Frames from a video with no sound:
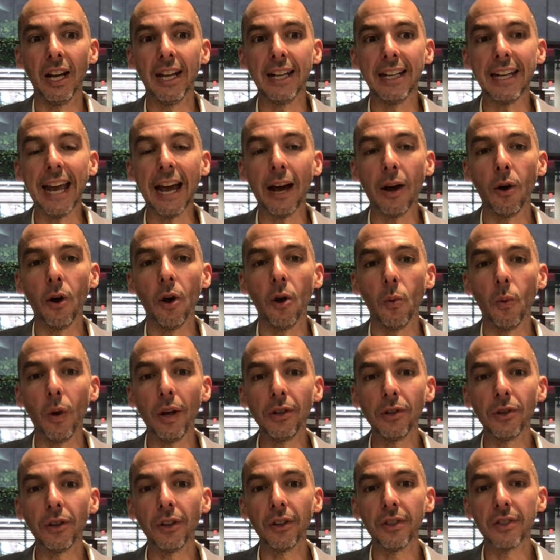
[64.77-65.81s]
Now, when
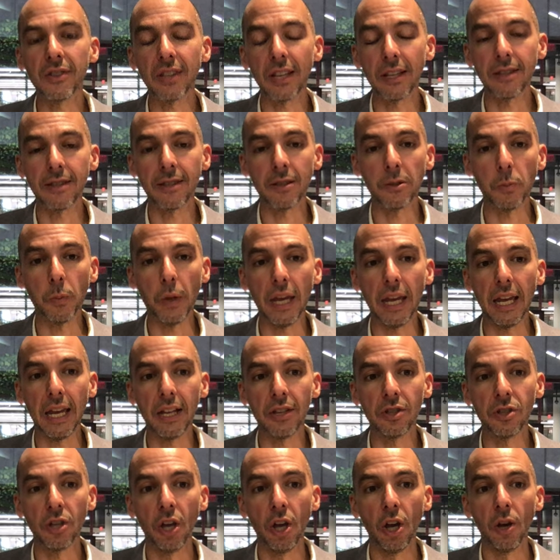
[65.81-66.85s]
you're on the census
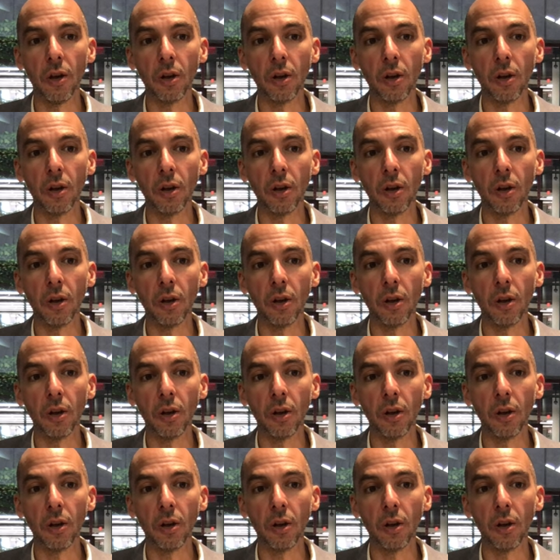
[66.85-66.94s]
page,